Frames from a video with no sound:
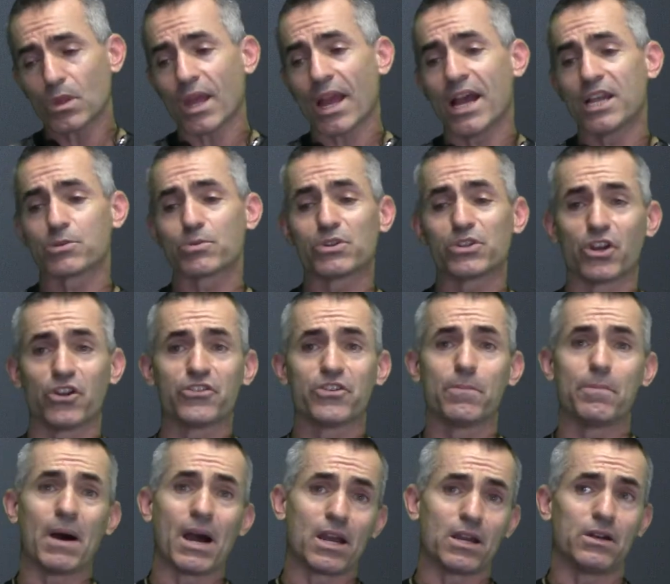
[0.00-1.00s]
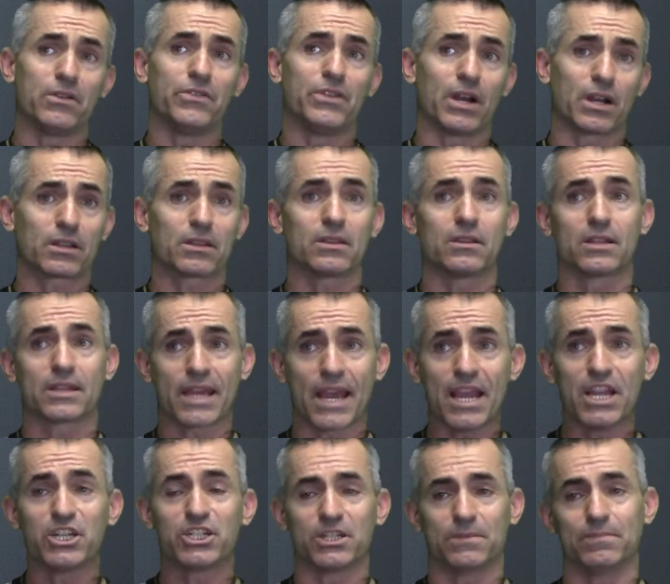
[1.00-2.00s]
as a result of bile duct
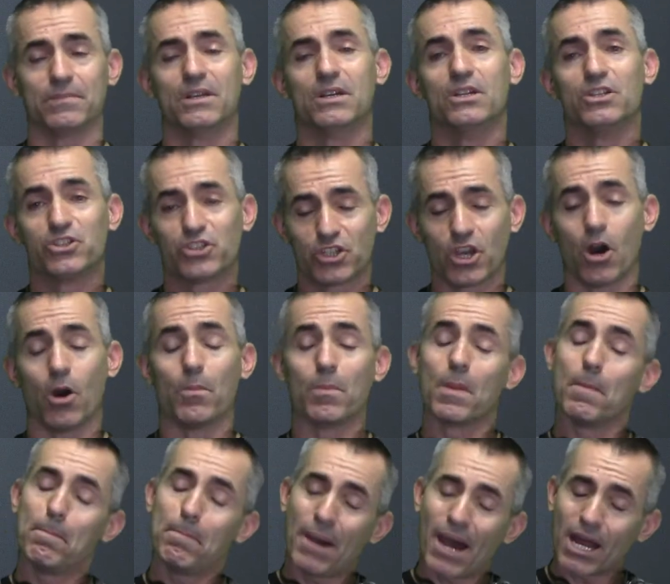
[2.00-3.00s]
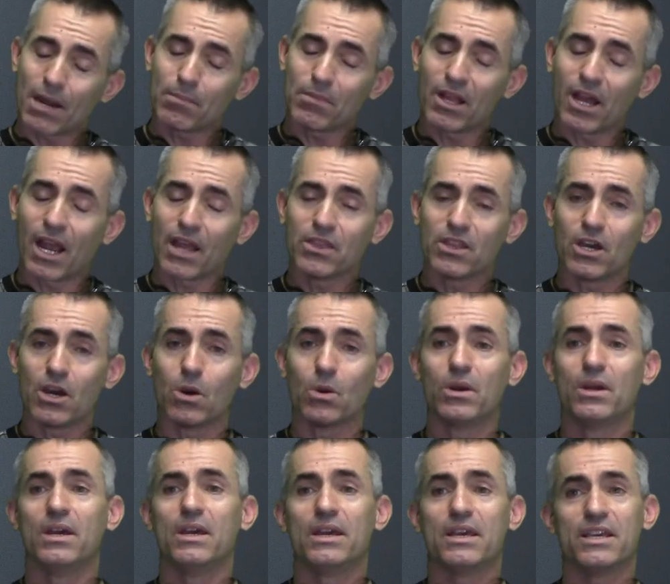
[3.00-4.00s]
ligation. So, bottom line though,
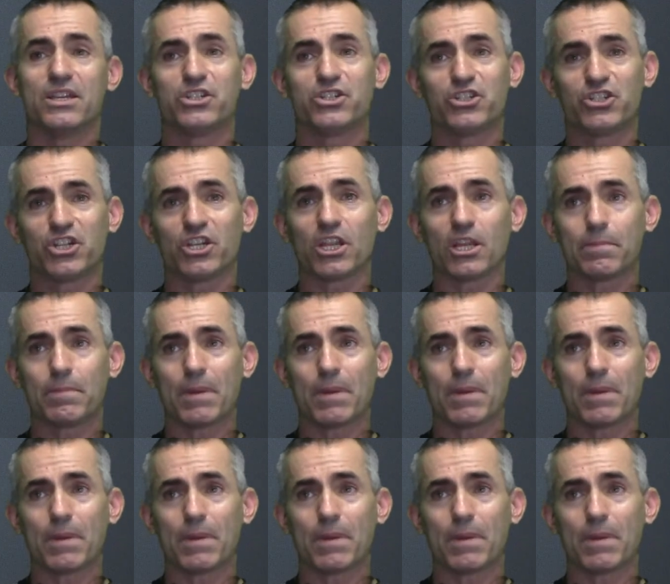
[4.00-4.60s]
is chili